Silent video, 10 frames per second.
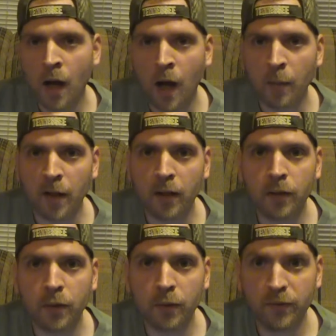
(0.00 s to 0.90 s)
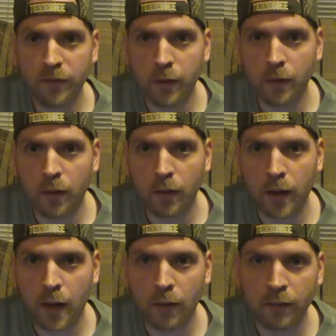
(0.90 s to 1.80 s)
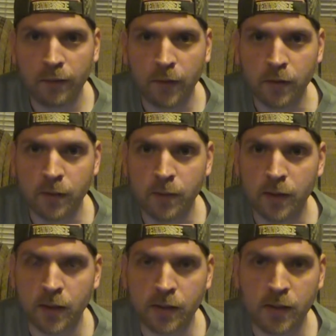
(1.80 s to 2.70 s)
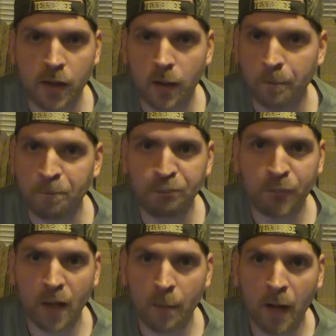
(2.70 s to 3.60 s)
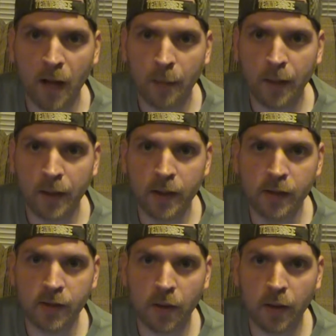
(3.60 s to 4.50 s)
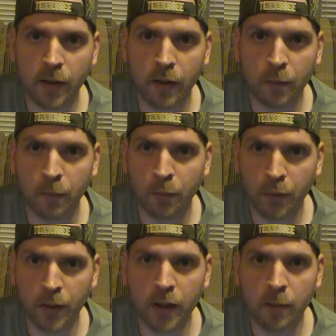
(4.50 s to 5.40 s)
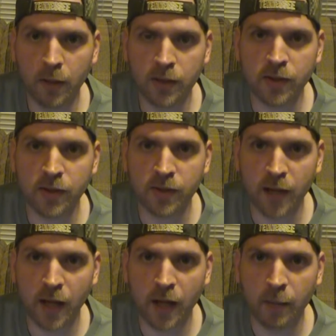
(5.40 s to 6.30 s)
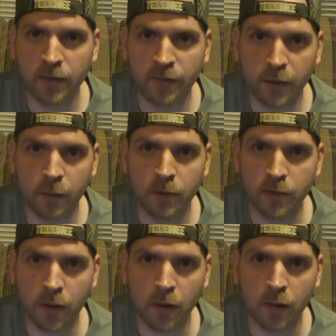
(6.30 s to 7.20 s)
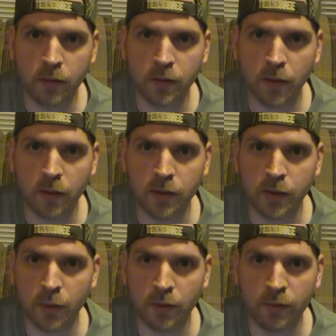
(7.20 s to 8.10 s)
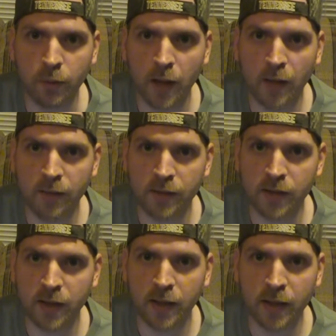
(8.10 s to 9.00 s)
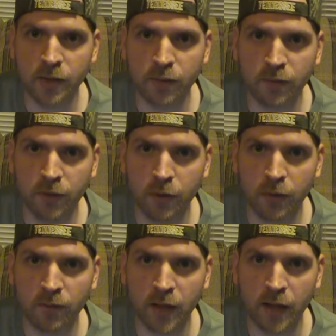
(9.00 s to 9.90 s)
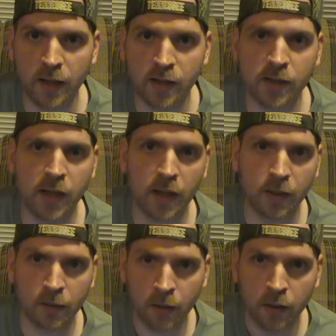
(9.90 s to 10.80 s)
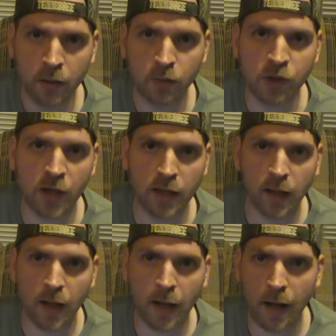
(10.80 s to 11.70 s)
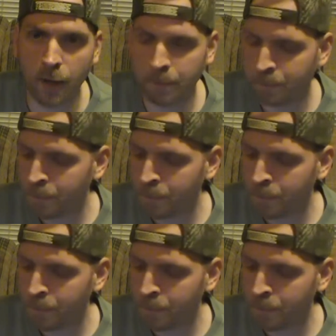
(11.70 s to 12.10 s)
I'm not going to do a review on that one, folks, because my opinions on it are pretty much the same as Phil Basardo's are. So if you haven't seen his review of Deadly Sin, go check that out.